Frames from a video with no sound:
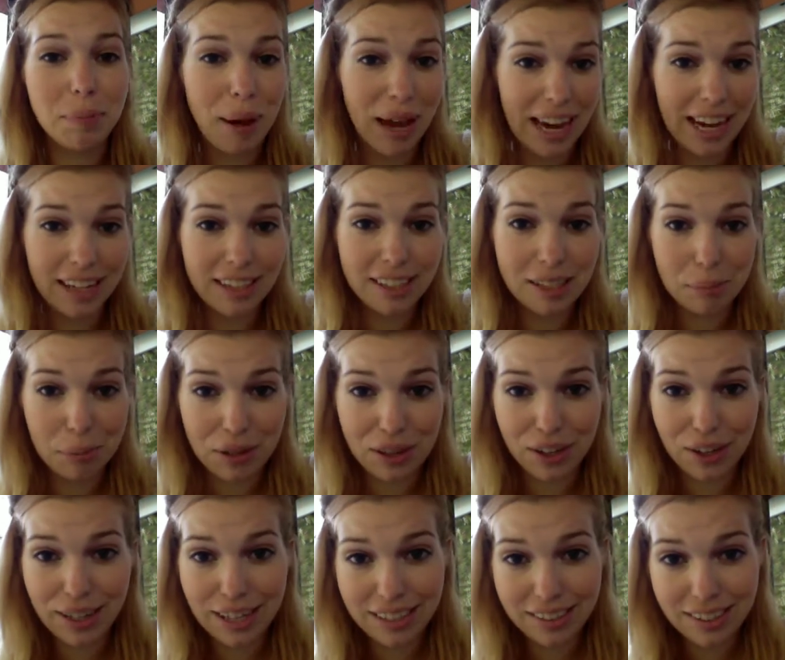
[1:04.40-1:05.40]
paid to put
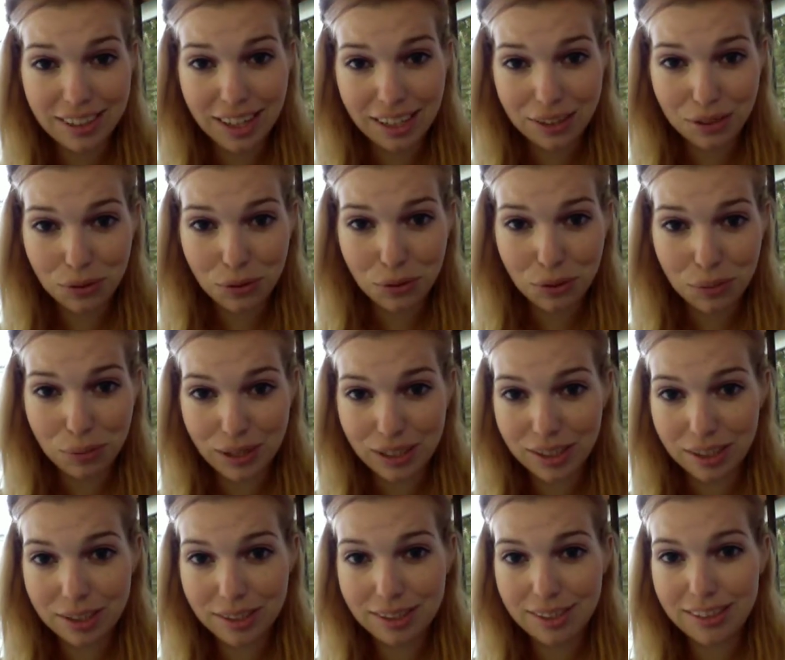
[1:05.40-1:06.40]
their kids in that school
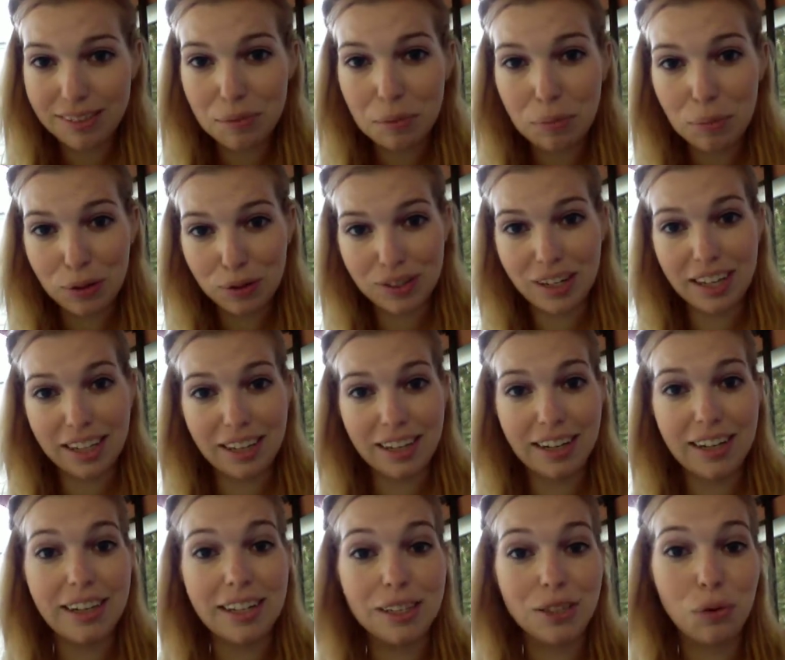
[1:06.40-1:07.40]
was most likely
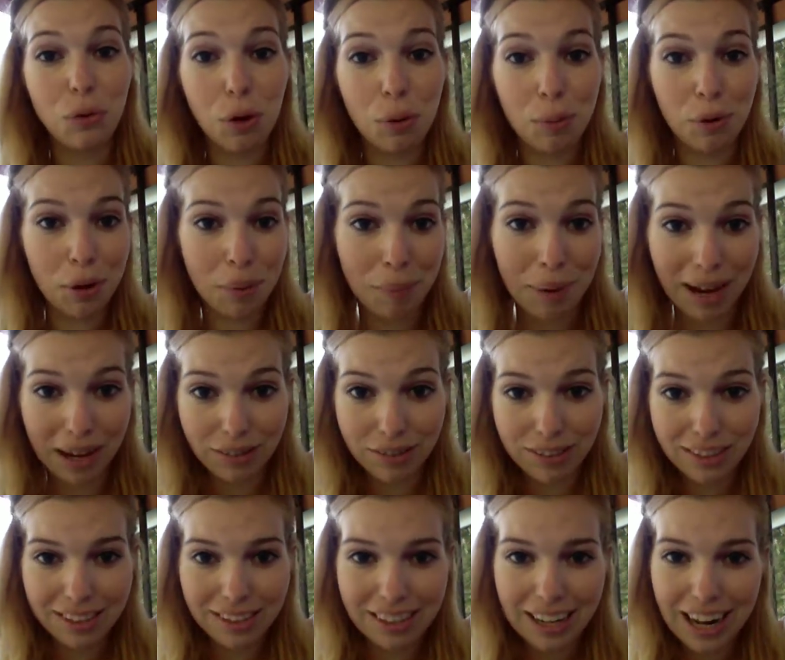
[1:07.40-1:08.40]
an exorbitant
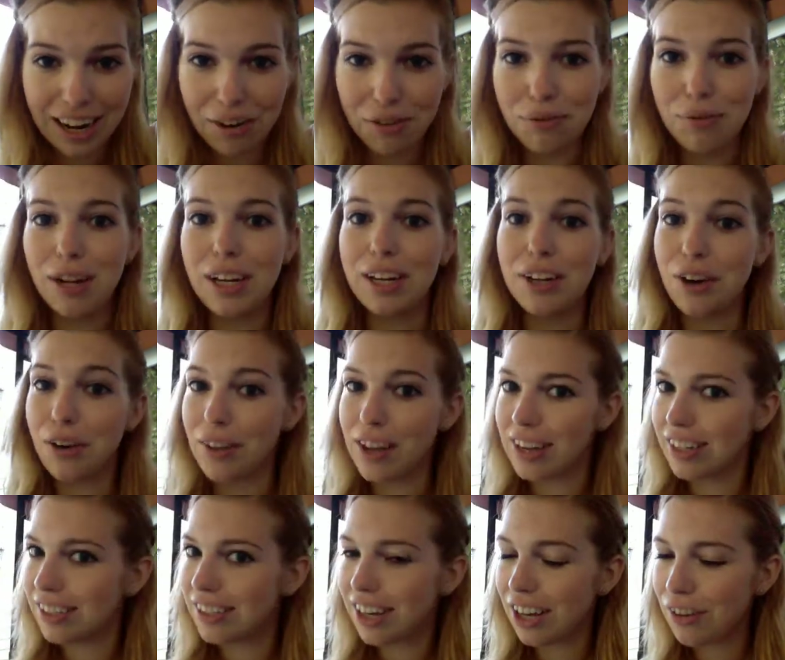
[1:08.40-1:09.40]
amount. I don't really know. They
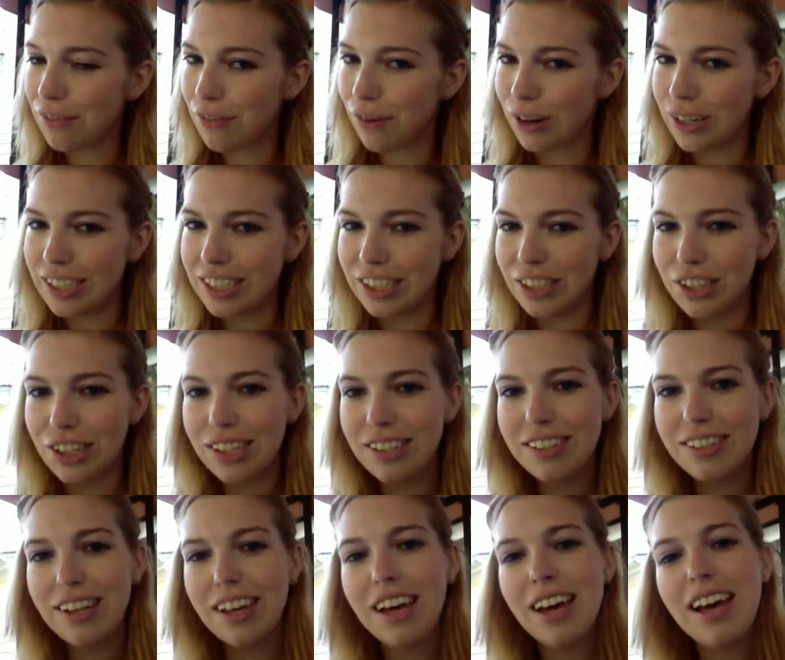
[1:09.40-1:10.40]
didn't tell the foreign teachers
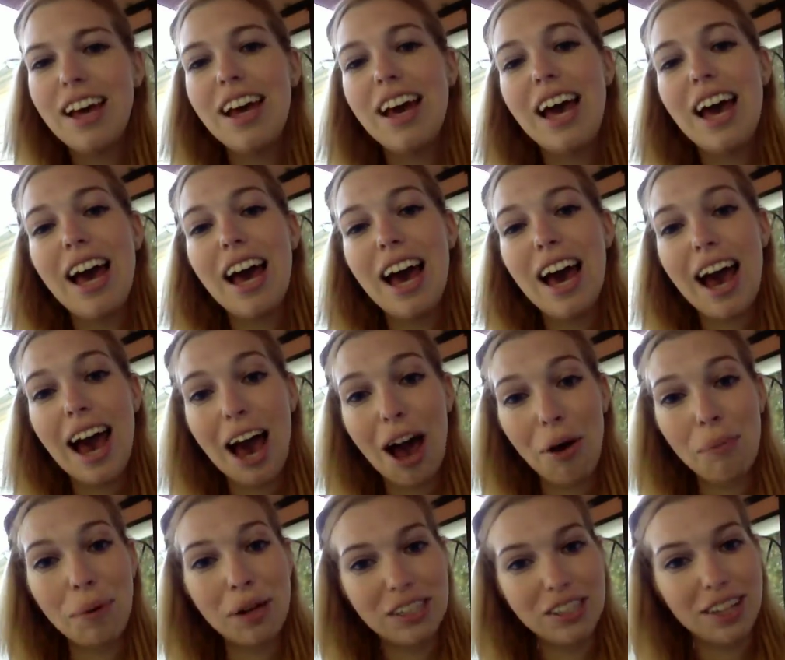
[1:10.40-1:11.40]

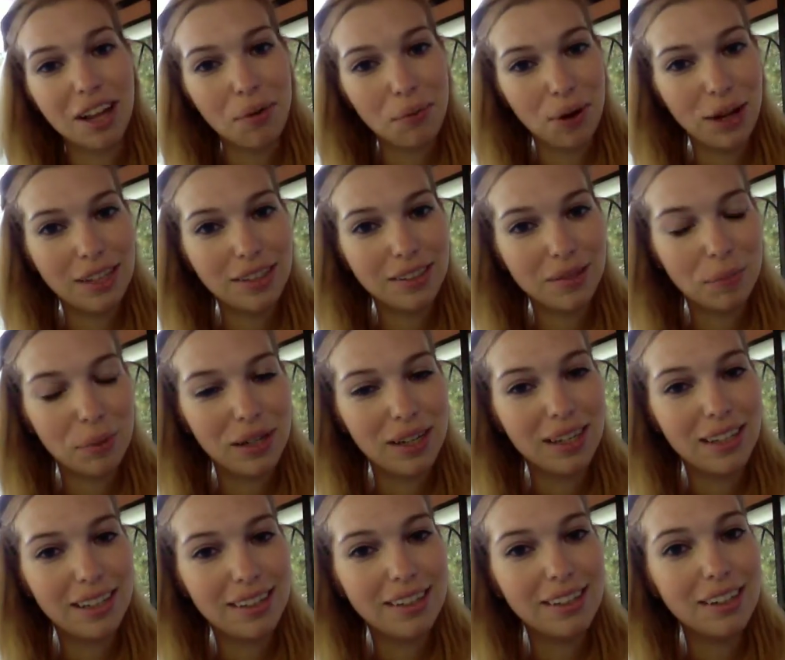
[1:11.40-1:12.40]
how much that was,
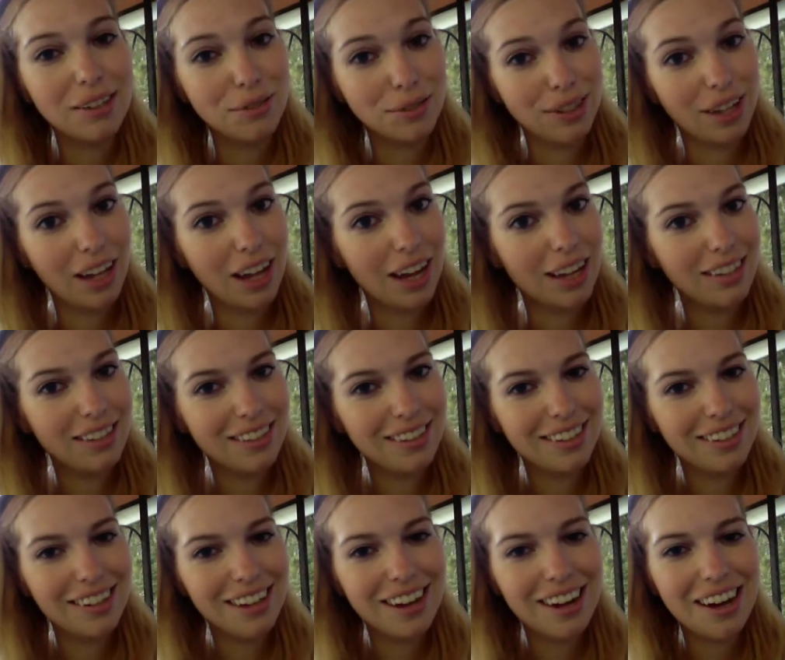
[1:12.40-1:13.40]
but it was a lot.
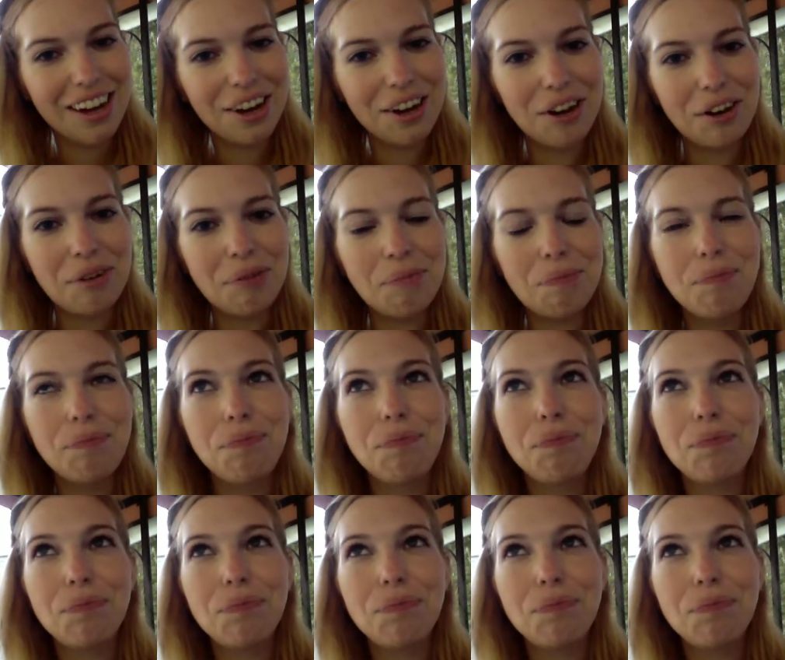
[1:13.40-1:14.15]
And